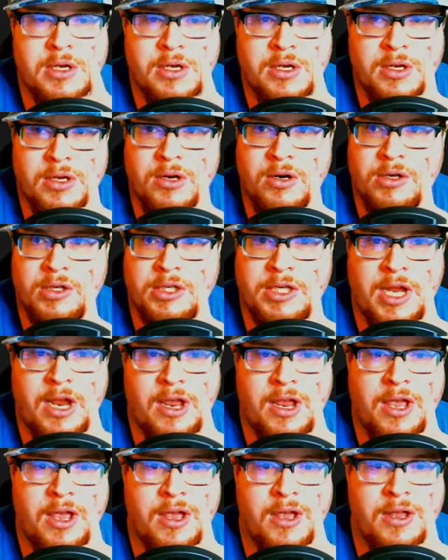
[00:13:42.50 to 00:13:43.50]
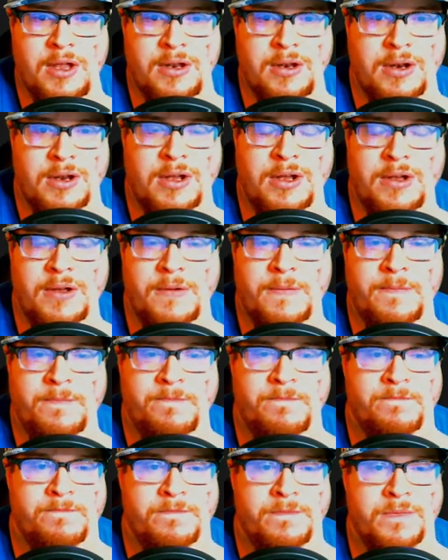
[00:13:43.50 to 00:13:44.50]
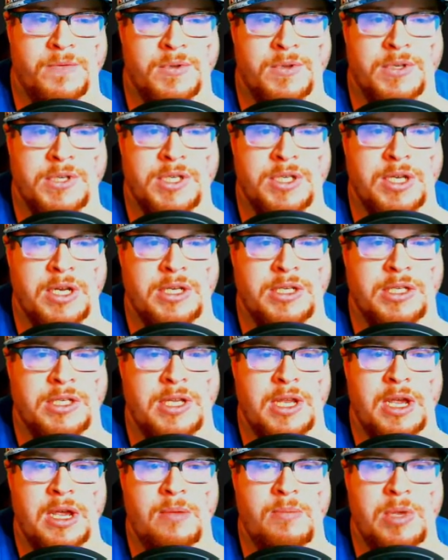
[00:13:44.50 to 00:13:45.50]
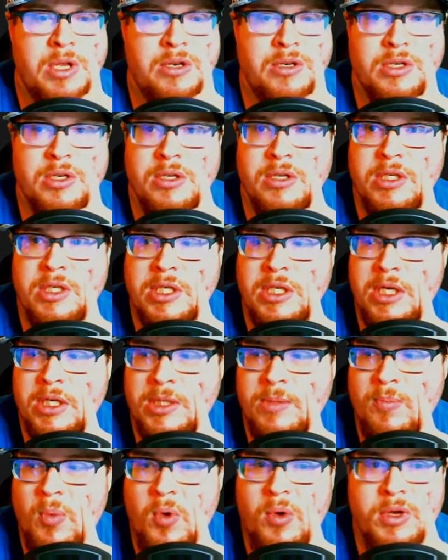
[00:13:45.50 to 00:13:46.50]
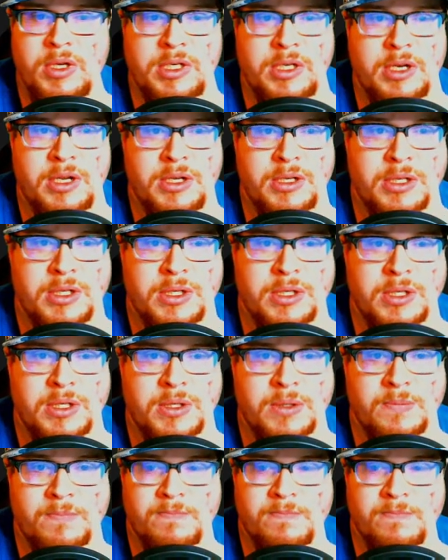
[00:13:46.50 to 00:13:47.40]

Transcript: You're taking six damage and six Poisonous.